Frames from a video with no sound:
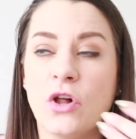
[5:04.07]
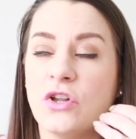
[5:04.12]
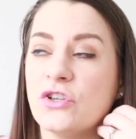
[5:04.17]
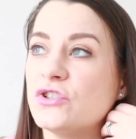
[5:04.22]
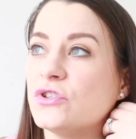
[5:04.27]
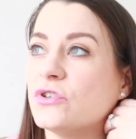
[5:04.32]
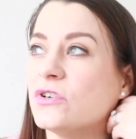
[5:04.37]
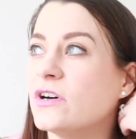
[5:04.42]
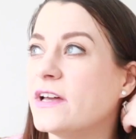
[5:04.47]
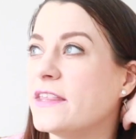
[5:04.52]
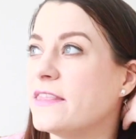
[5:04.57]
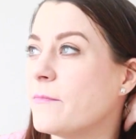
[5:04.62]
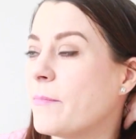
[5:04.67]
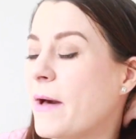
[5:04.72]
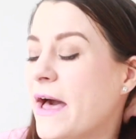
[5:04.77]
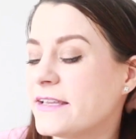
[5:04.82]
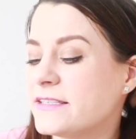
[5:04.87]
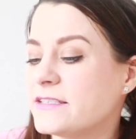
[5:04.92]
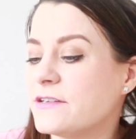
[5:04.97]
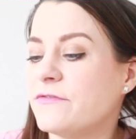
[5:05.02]
also in the
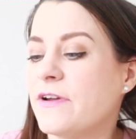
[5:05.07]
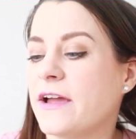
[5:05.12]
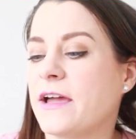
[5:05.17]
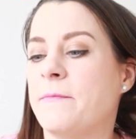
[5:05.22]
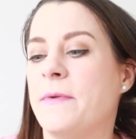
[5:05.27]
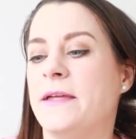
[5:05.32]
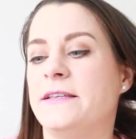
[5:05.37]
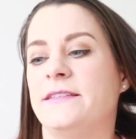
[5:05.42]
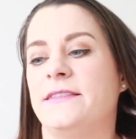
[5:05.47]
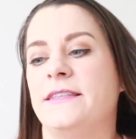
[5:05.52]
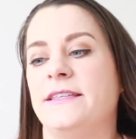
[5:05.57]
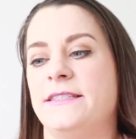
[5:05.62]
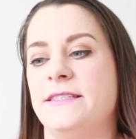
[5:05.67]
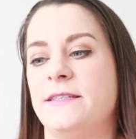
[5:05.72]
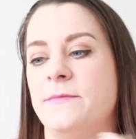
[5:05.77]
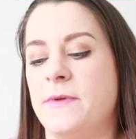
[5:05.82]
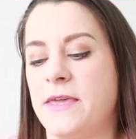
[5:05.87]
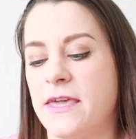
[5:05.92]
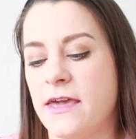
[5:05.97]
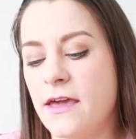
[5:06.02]
past have recommended this
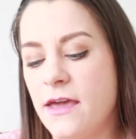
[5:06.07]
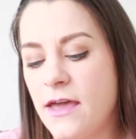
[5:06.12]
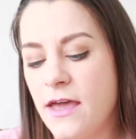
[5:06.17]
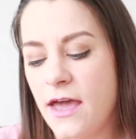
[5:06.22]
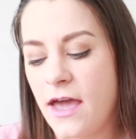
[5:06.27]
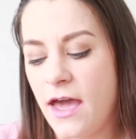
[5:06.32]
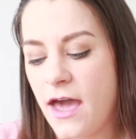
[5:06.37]
to me.